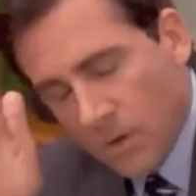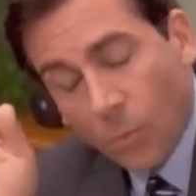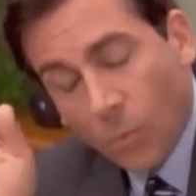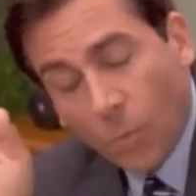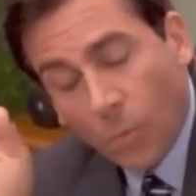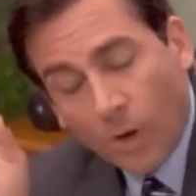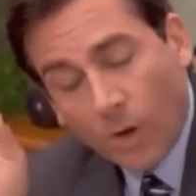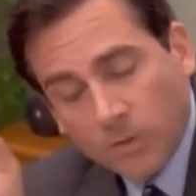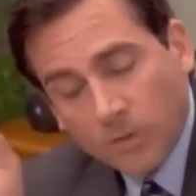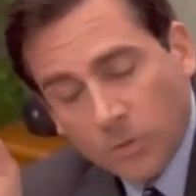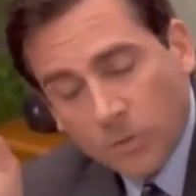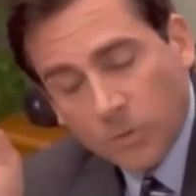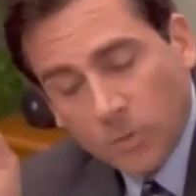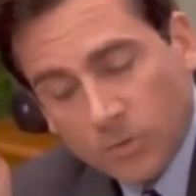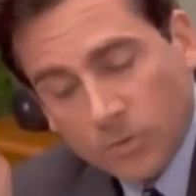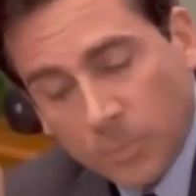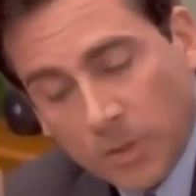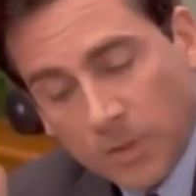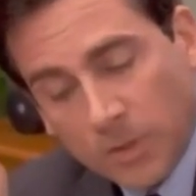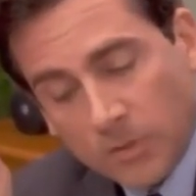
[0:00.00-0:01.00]
the system
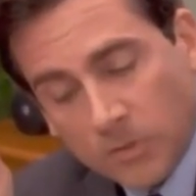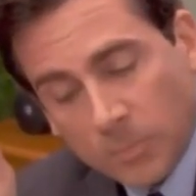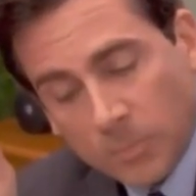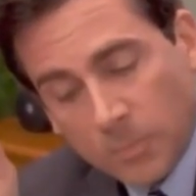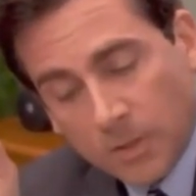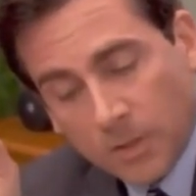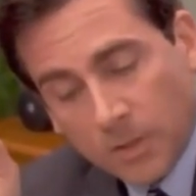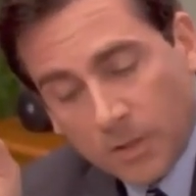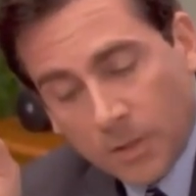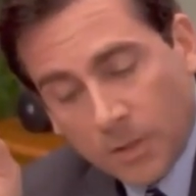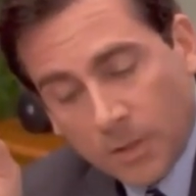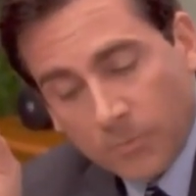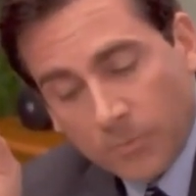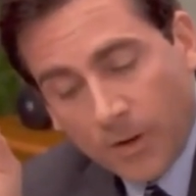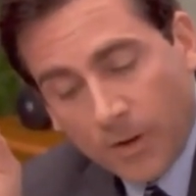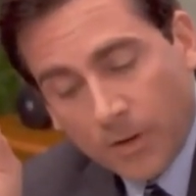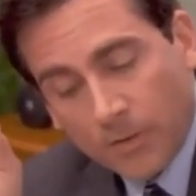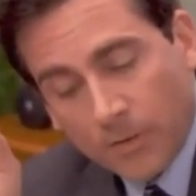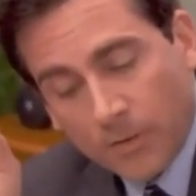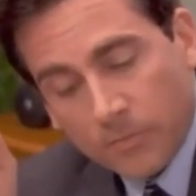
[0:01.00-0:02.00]
used to
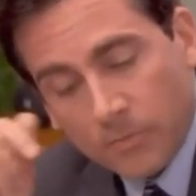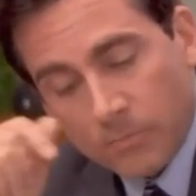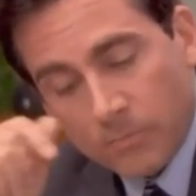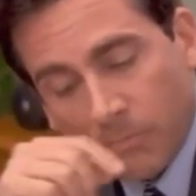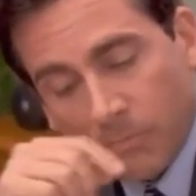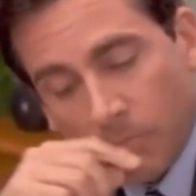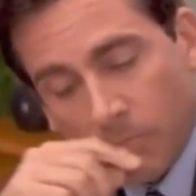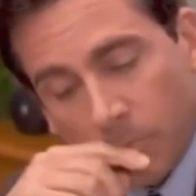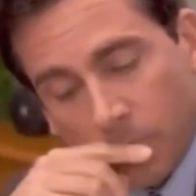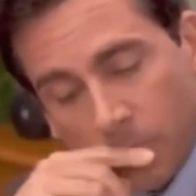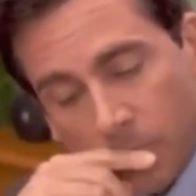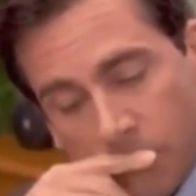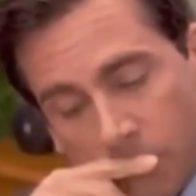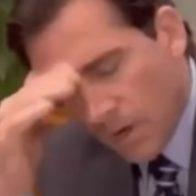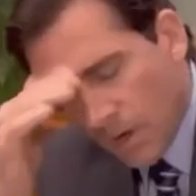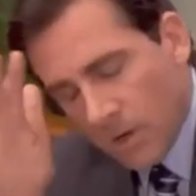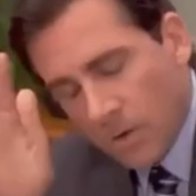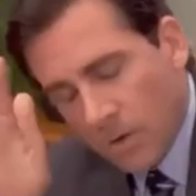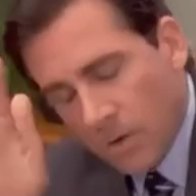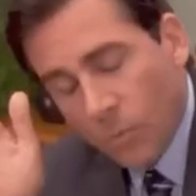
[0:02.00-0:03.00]
gauge these
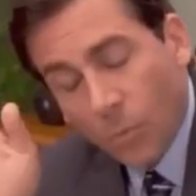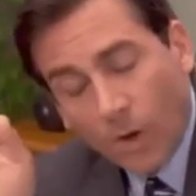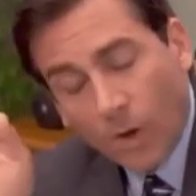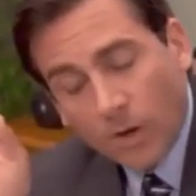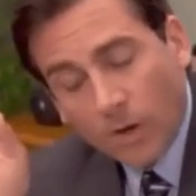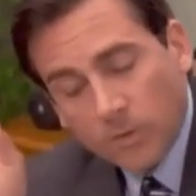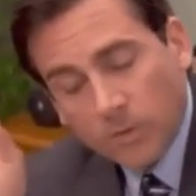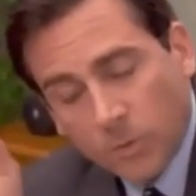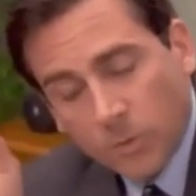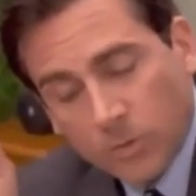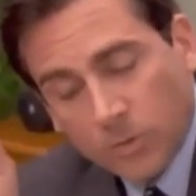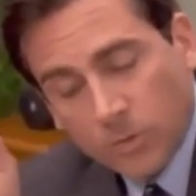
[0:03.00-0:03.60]
projects, where the